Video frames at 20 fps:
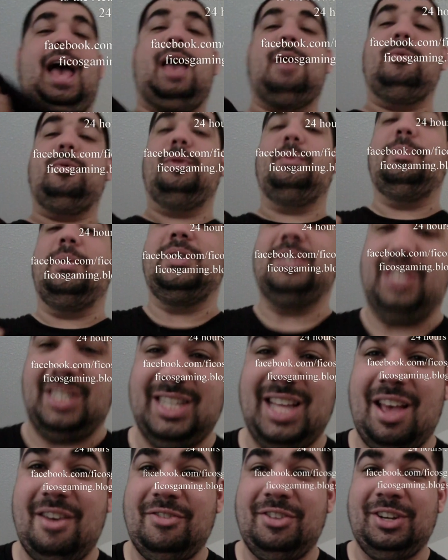I will most
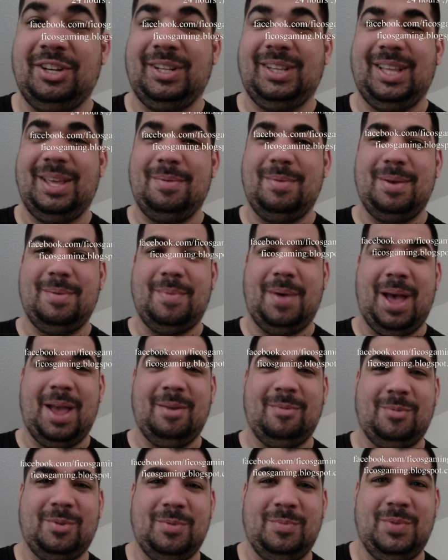definitely be
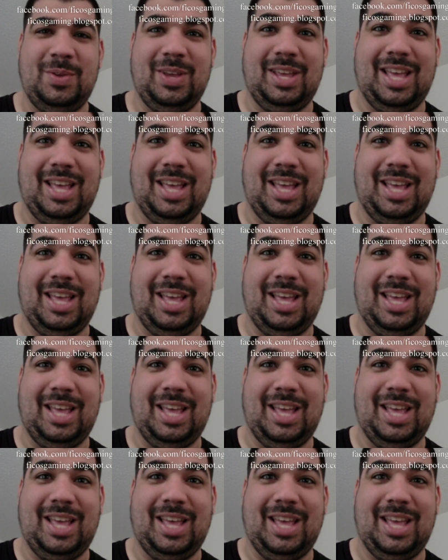buying from